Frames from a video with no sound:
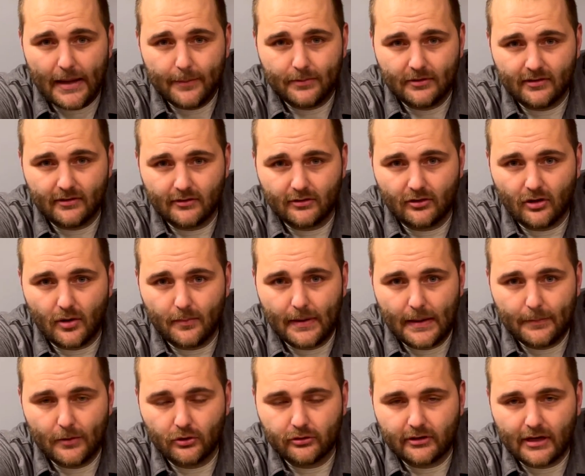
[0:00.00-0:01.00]
is installed by
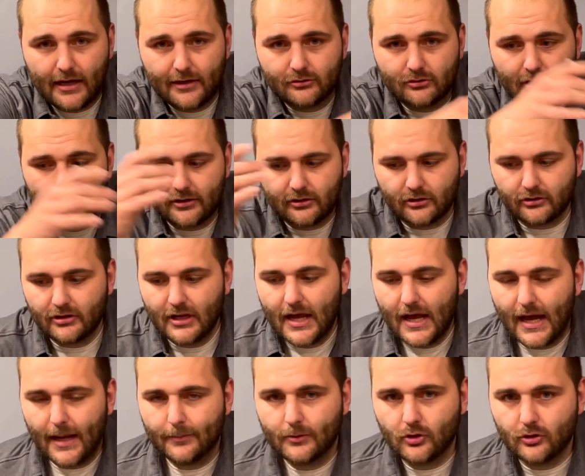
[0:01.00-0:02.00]
most contractors,
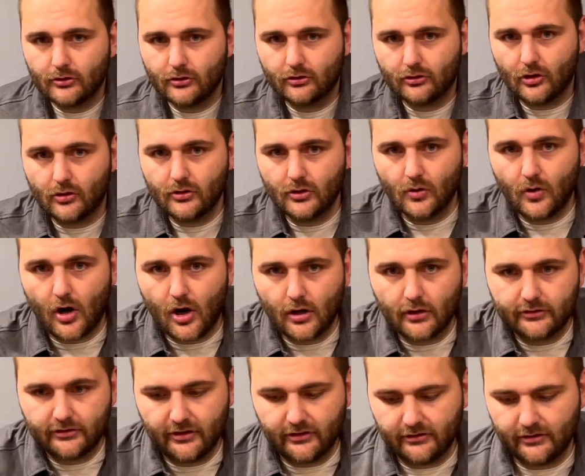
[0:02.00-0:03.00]
I'm going to show you our
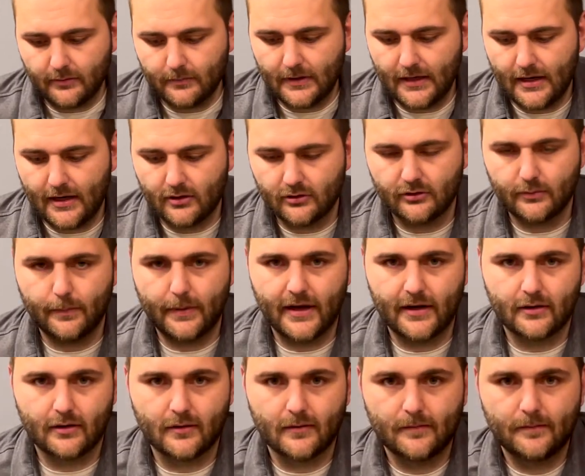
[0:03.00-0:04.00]
system and how it's
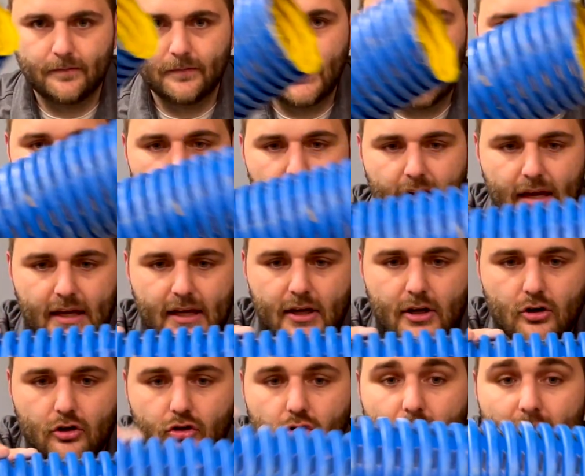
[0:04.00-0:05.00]
better.
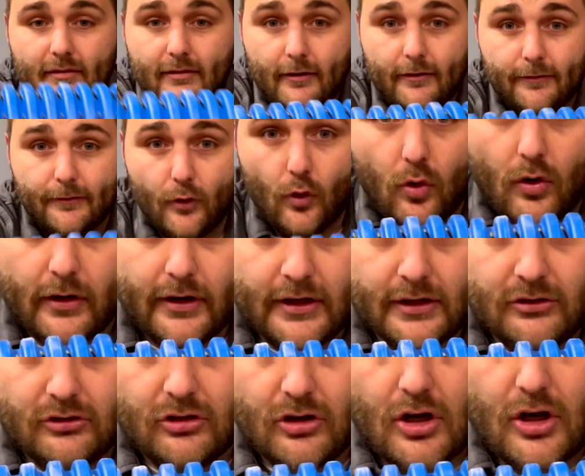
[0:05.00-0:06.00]
Here you have a
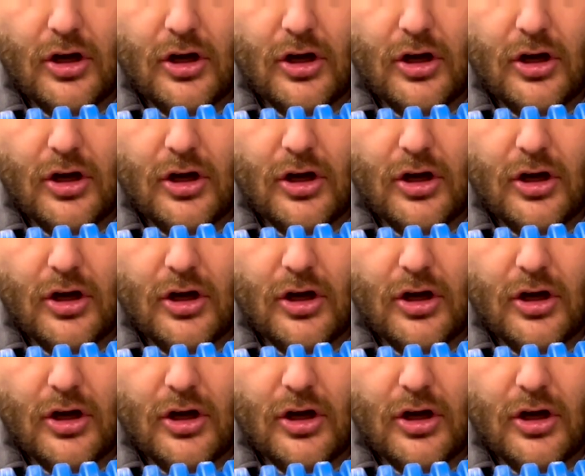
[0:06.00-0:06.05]
4-inch